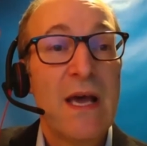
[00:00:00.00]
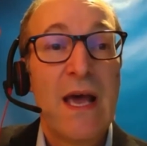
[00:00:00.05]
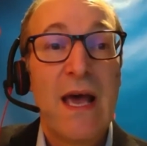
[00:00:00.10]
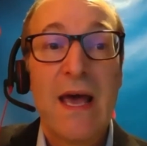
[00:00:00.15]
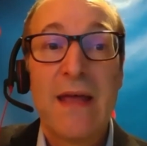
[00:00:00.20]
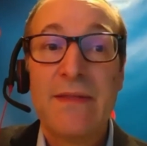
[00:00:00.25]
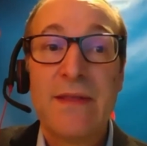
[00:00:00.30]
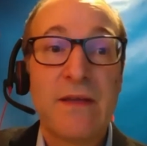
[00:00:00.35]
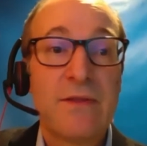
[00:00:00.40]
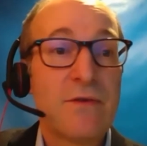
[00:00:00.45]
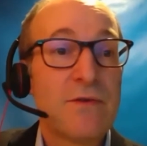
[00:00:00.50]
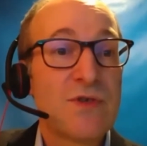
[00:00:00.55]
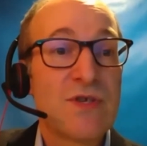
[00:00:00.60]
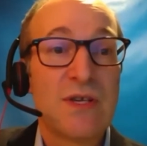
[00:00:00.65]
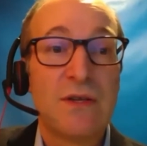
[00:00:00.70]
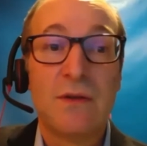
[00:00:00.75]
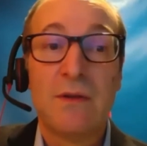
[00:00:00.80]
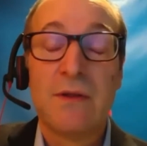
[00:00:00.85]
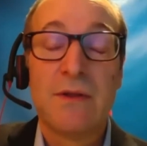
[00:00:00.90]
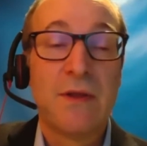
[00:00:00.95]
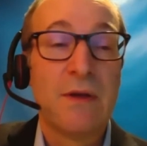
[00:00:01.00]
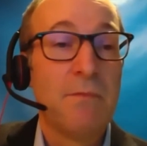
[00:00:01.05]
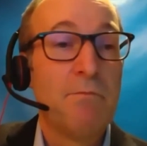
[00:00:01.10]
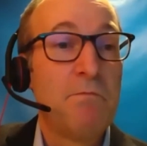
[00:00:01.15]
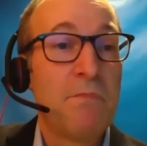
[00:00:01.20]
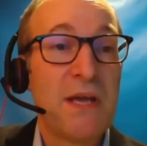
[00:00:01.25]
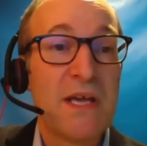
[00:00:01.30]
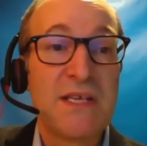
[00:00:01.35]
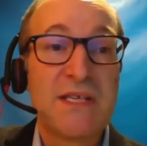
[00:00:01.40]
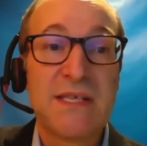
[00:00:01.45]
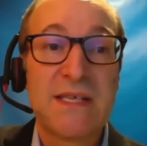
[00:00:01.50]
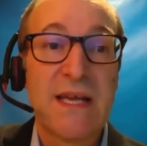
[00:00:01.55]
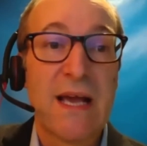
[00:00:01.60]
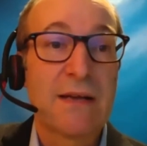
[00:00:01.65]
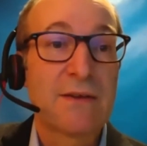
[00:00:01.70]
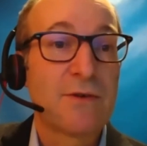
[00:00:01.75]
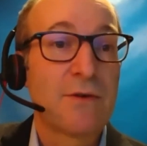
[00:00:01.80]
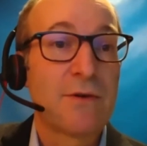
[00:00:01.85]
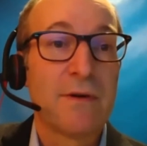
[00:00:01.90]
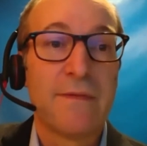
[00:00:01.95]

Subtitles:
And then there's the big sector